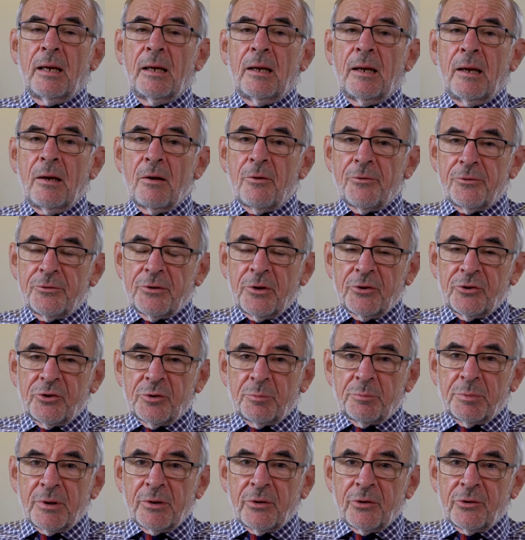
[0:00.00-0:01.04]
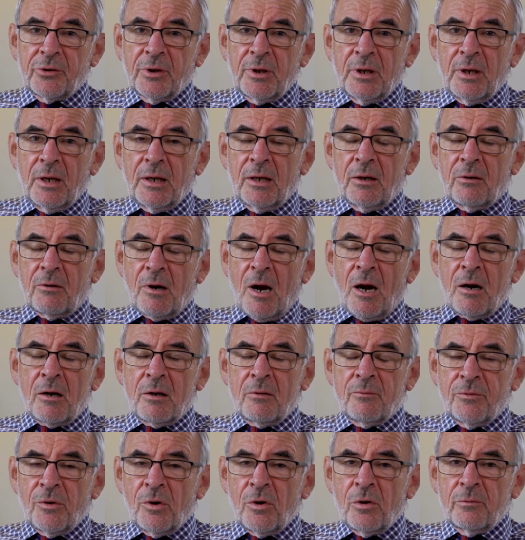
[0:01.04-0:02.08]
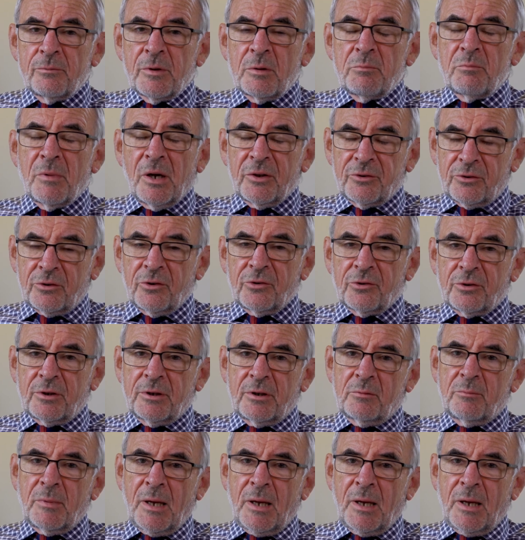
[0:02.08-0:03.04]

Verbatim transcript: health disciplines are involved in musculoskeletal